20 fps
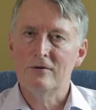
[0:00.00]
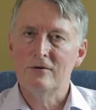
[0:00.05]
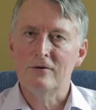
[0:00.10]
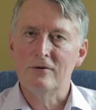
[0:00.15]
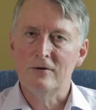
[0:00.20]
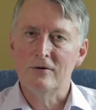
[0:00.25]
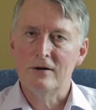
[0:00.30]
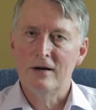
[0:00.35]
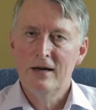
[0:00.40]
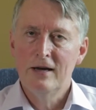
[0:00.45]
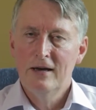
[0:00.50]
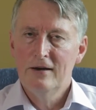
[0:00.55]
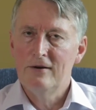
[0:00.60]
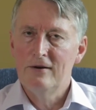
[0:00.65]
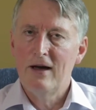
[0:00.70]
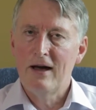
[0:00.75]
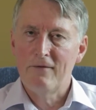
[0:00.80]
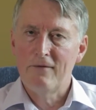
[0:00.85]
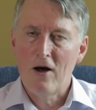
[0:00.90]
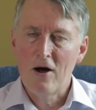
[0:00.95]
or
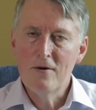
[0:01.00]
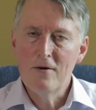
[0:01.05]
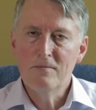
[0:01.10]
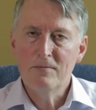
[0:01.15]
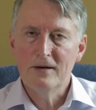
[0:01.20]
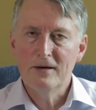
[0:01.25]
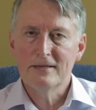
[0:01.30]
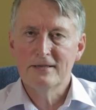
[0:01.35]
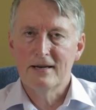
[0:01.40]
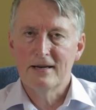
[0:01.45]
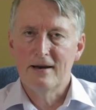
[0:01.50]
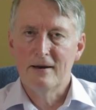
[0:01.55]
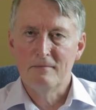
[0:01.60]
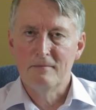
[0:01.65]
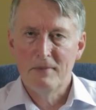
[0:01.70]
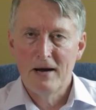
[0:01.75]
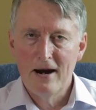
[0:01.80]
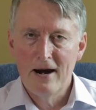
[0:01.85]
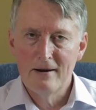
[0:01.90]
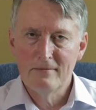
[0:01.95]
you have hopeless and
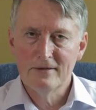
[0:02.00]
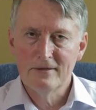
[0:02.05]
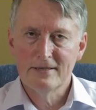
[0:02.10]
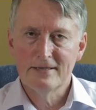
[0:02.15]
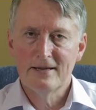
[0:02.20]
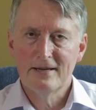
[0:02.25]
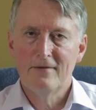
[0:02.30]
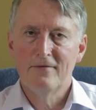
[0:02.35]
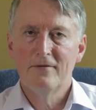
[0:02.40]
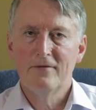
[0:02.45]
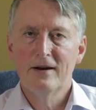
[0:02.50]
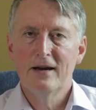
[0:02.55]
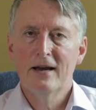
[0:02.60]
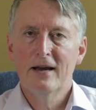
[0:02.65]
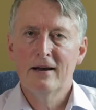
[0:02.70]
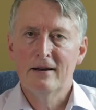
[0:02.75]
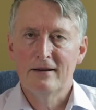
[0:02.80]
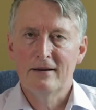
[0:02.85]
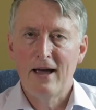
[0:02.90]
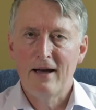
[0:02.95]
unbearable
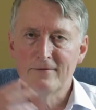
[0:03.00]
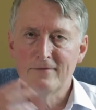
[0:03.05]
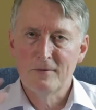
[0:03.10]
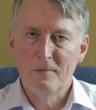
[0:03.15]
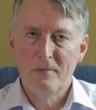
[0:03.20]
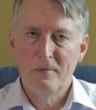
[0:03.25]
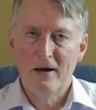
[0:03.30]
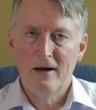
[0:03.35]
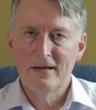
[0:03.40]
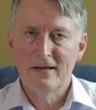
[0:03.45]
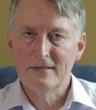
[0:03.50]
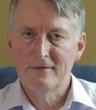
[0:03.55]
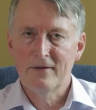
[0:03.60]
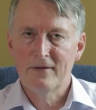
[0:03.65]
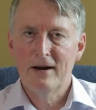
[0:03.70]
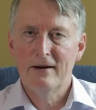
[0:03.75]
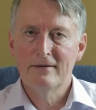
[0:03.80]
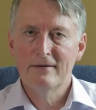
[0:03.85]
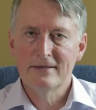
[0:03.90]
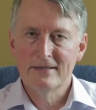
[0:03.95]
suffering, and you have to pass
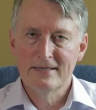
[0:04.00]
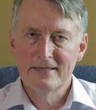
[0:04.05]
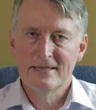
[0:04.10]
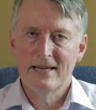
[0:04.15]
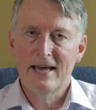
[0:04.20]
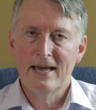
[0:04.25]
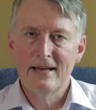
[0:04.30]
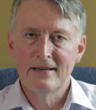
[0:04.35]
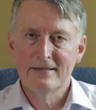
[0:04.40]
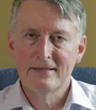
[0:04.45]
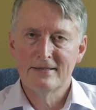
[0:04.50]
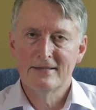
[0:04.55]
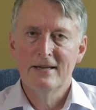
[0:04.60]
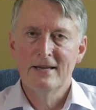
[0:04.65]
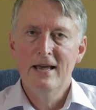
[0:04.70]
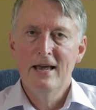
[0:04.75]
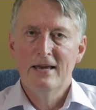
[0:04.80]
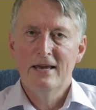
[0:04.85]
various tests.